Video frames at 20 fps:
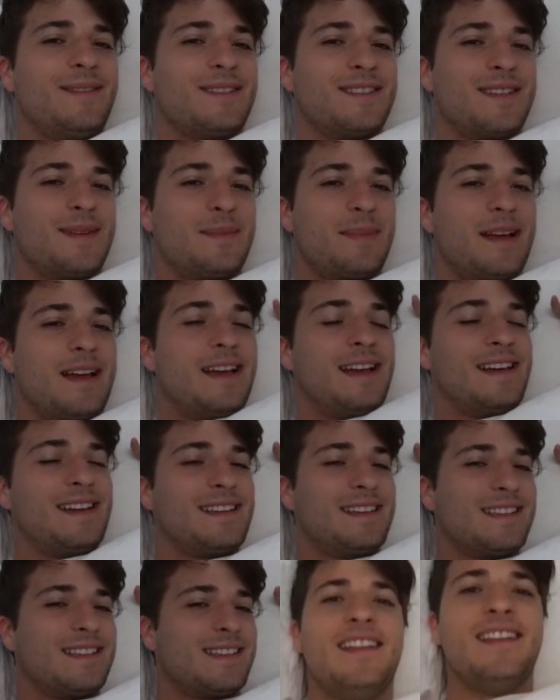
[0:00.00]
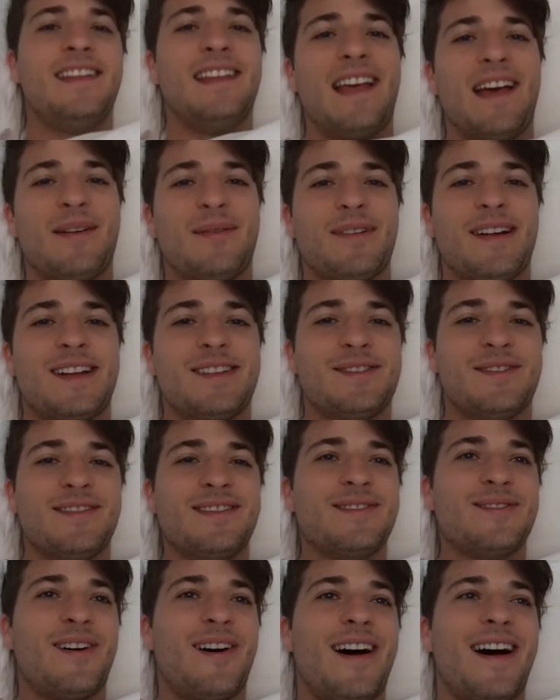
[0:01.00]
what's up, guys? Yeah, we're not
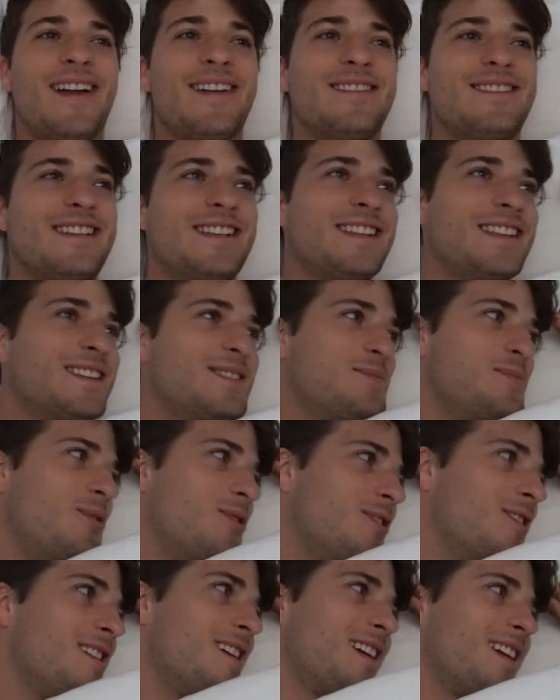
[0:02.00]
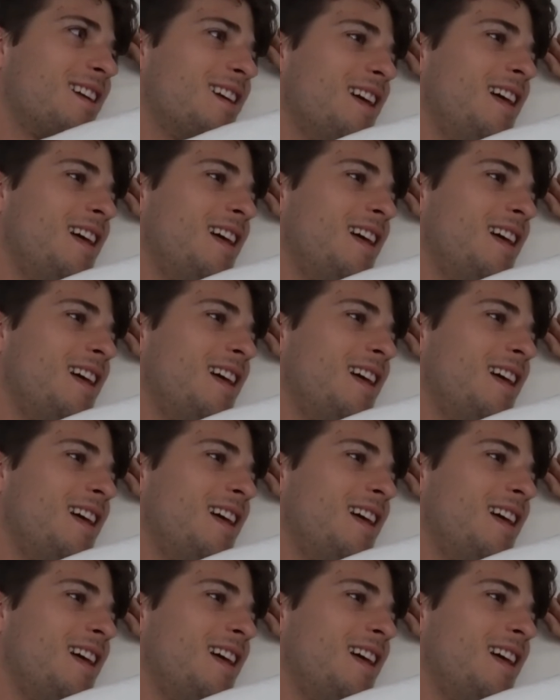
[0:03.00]
doing too hot this morning.